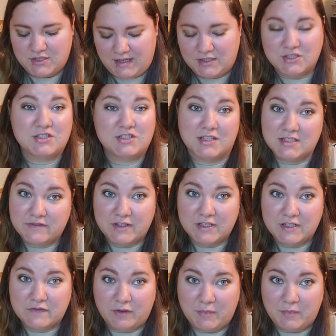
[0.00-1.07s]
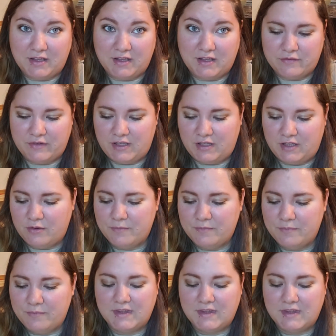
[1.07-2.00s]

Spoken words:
I just finished filming another video,